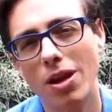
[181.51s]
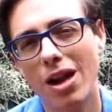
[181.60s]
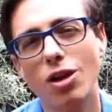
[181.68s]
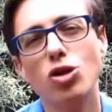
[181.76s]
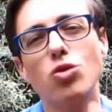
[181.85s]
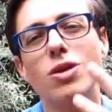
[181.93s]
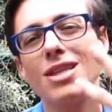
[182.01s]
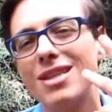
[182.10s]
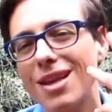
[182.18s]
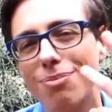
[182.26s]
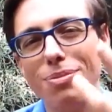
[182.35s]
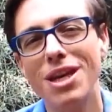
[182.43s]
an
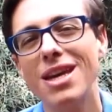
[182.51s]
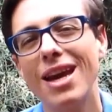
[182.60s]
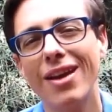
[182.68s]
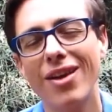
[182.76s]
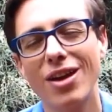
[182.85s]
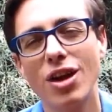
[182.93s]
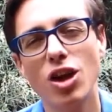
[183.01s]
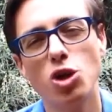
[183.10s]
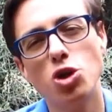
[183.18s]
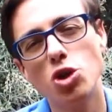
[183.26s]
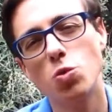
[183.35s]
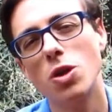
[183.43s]
altruistic being that
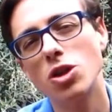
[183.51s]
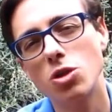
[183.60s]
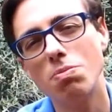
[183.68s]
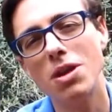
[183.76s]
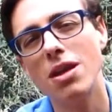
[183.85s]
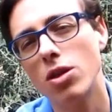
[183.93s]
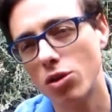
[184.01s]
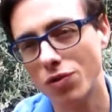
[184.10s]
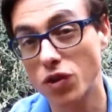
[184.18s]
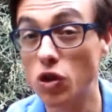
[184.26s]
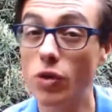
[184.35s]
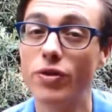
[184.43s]
just wants to be there
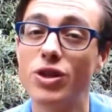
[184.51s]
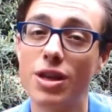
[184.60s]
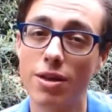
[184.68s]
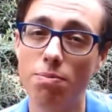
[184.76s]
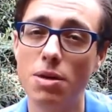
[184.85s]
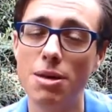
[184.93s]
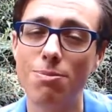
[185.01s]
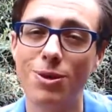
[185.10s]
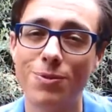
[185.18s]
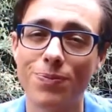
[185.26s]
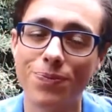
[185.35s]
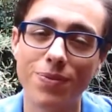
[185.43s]
of service to other people.
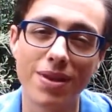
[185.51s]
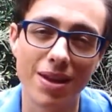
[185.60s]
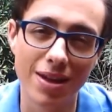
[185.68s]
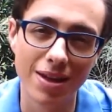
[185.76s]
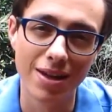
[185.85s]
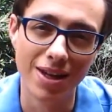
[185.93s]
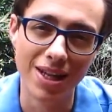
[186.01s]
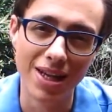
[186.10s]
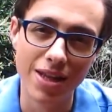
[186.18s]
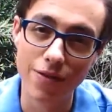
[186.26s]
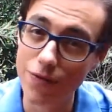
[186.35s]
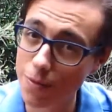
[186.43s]

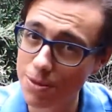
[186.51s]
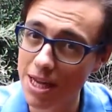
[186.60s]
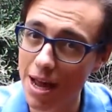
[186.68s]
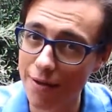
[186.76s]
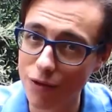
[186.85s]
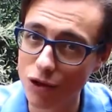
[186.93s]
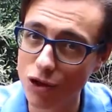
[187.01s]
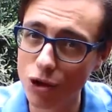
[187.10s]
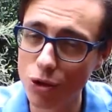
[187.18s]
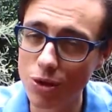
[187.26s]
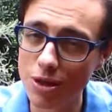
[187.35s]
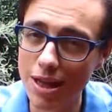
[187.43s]
The flip side of the
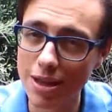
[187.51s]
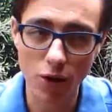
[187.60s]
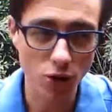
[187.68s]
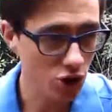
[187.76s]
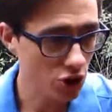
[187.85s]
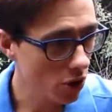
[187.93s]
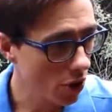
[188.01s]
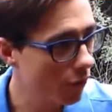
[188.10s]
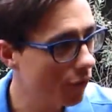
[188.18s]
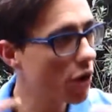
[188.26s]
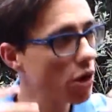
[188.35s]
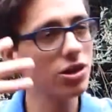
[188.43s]
2 is that they are so
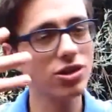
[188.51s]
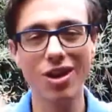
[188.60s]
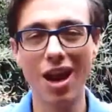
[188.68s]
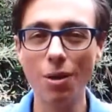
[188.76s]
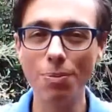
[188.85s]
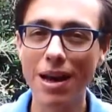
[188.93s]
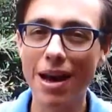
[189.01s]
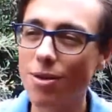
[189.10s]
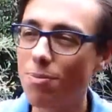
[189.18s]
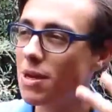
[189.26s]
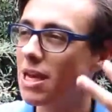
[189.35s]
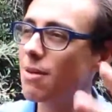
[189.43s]
focused on helping other
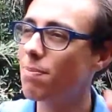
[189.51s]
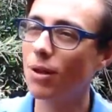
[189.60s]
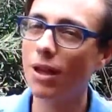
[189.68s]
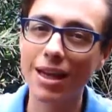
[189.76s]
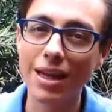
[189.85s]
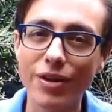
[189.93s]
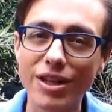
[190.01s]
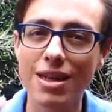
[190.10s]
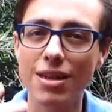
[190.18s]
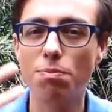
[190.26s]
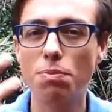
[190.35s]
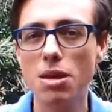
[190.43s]
people and giving to
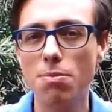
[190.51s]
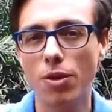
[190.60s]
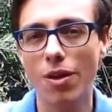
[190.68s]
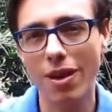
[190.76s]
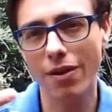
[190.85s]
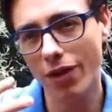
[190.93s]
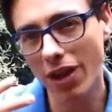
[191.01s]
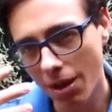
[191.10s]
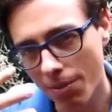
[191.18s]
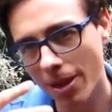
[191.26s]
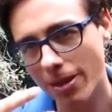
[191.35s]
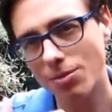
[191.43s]
other people that they forget
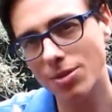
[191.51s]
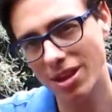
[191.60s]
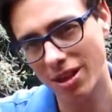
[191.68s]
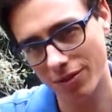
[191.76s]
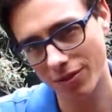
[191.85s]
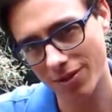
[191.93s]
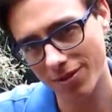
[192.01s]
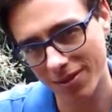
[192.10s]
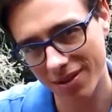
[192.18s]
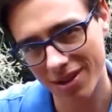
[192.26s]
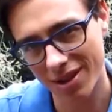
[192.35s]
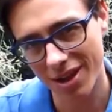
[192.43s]
about themselves,
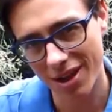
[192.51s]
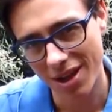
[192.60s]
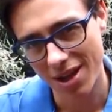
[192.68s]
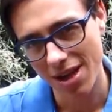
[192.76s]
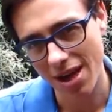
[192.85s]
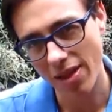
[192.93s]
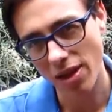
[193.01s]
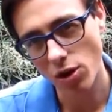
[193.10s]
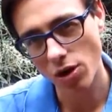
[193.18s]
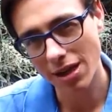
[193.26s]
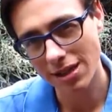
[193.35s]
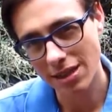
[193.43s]
and they
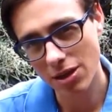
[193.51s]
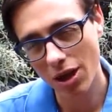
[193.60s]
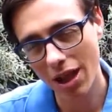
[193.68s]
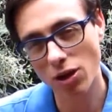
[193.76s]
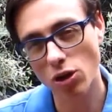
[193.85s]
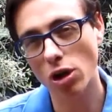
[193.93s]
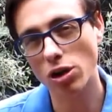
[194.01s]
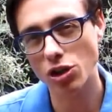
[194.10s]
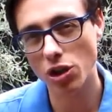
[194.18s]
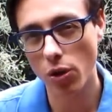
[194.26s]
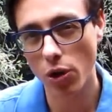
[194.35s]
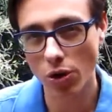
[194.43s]
don't necessarily acknowledge
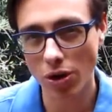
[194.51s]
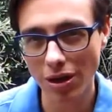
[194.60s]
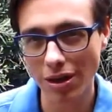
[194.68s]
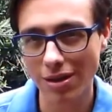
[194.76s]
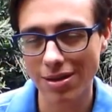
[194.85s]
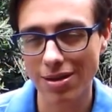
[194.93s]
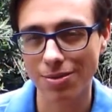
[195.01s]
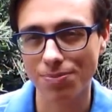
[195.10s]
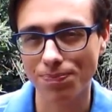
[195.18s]
their own needs.